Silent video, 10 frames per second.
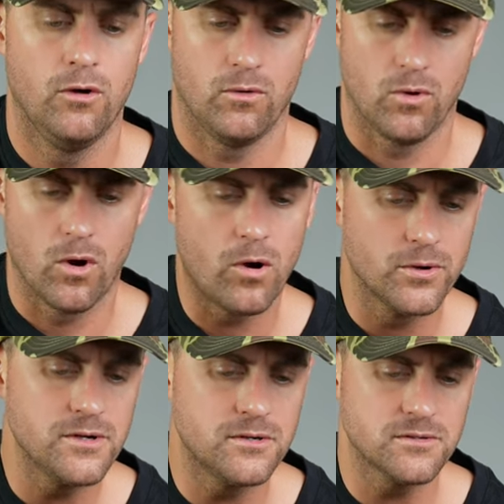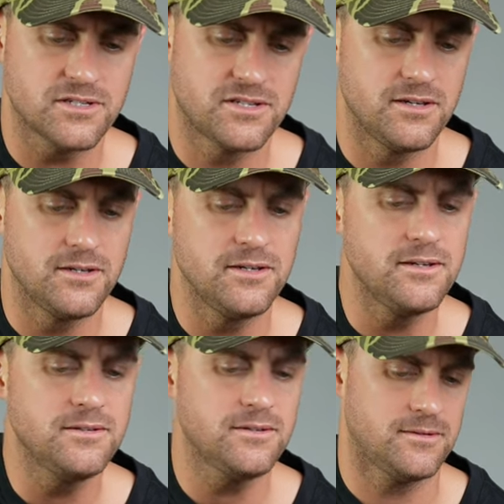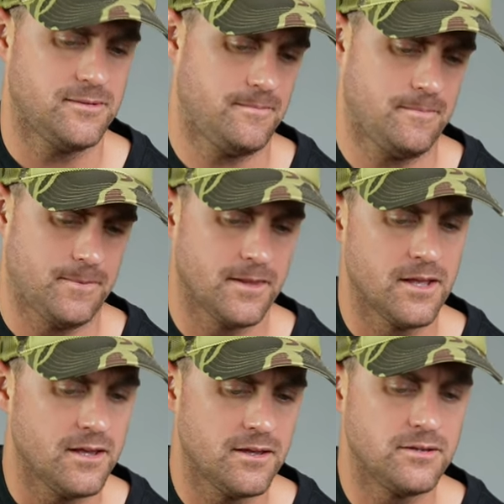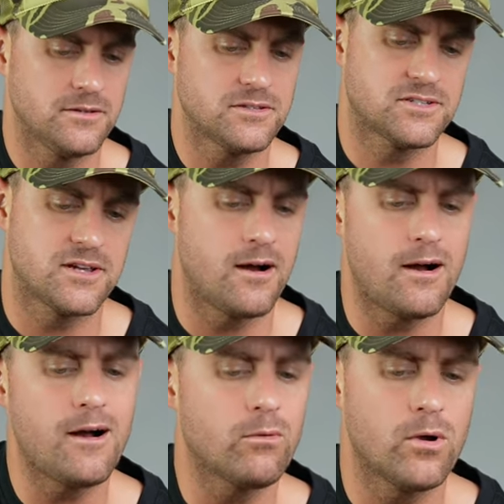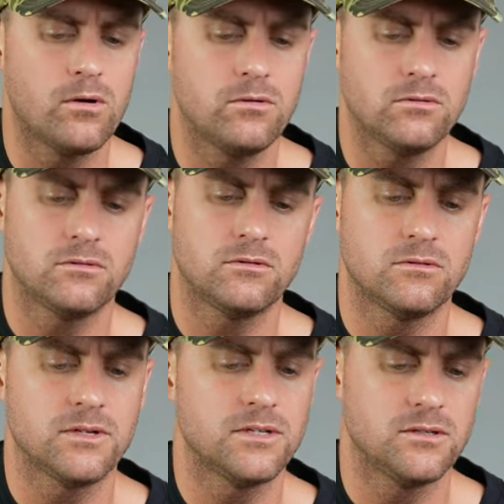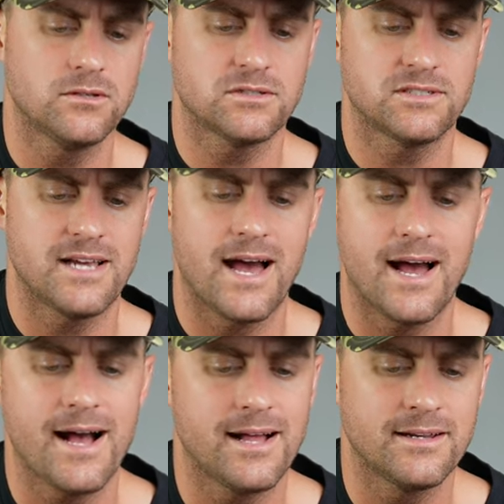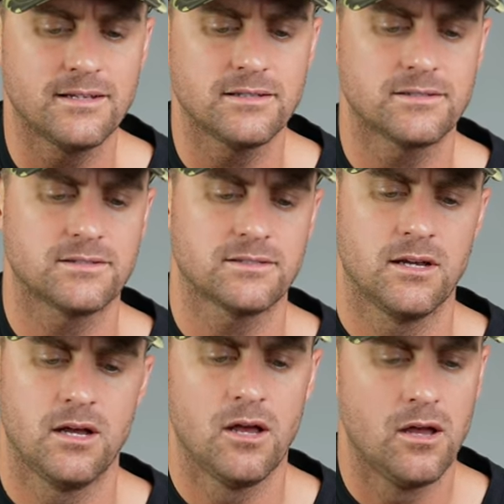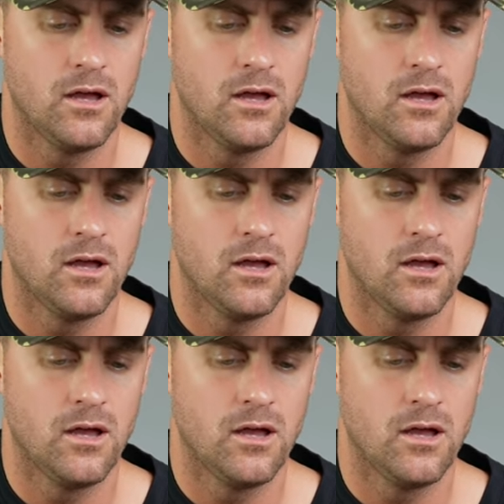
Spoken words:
For all your sin and your sorrow and your sadness,